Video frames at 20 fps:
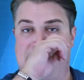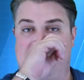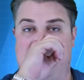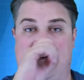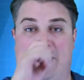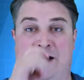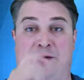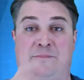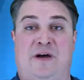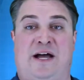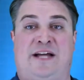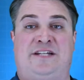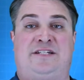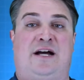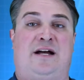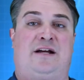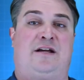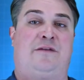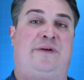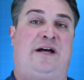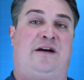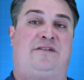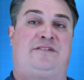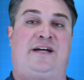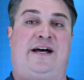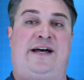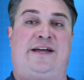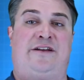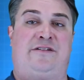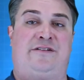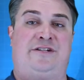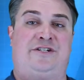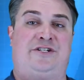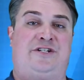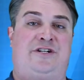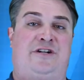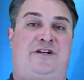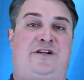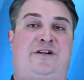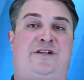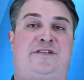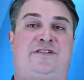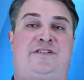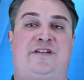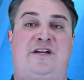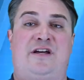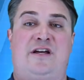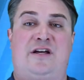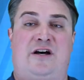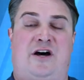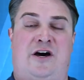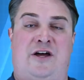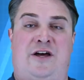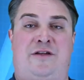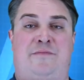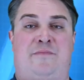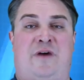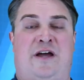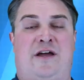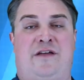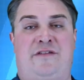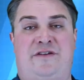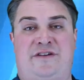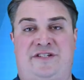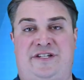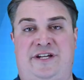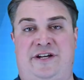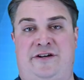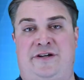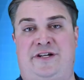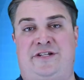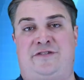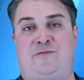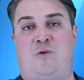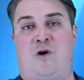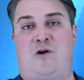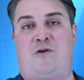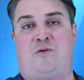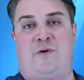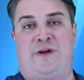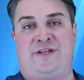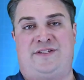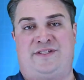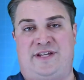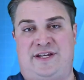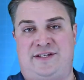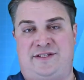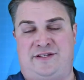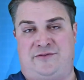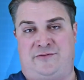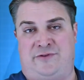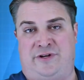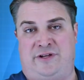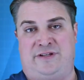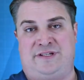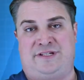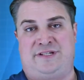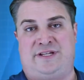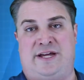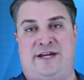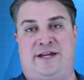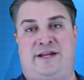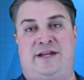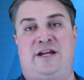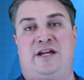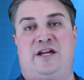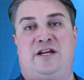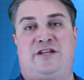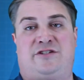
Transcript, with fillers: I talk about title insurance on my other series, Woke Wednesdays in Real Estate.